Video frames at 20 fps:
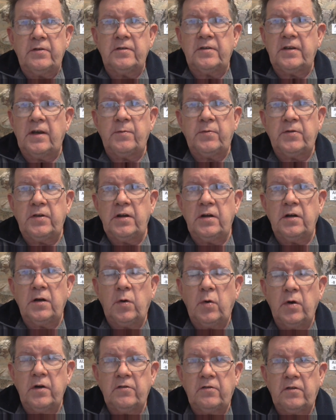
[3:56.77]
There's absolutely no
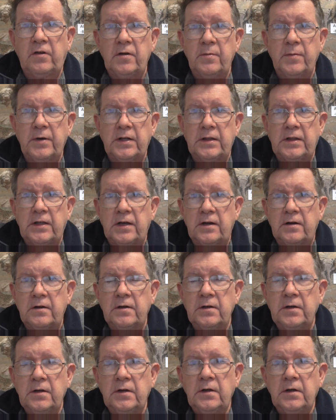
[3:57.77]
question about that.